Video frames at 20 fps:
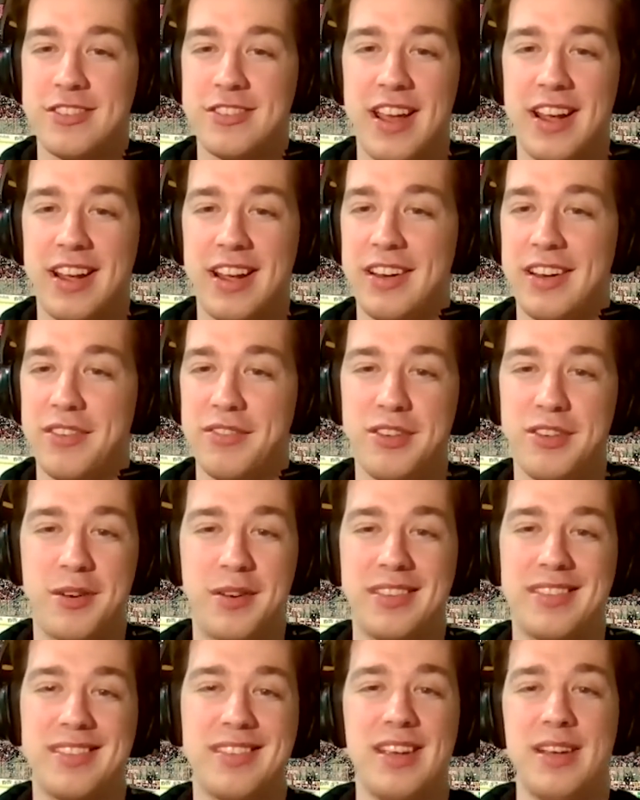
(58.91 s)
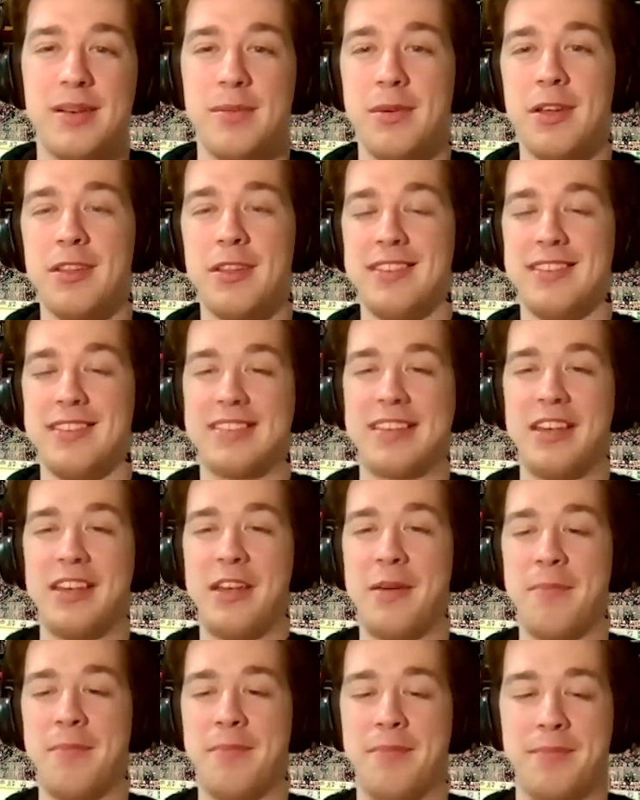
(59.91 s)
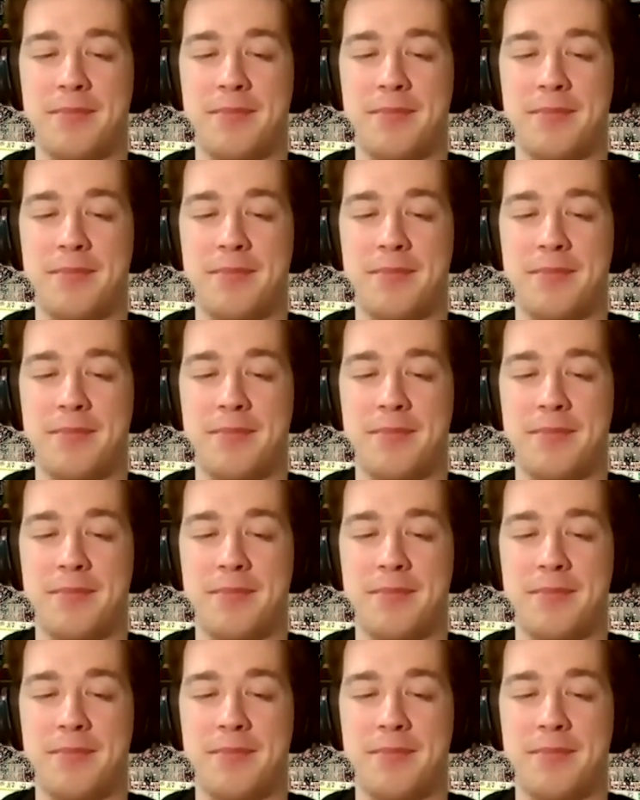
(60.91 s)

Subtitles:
negative you can say about this game.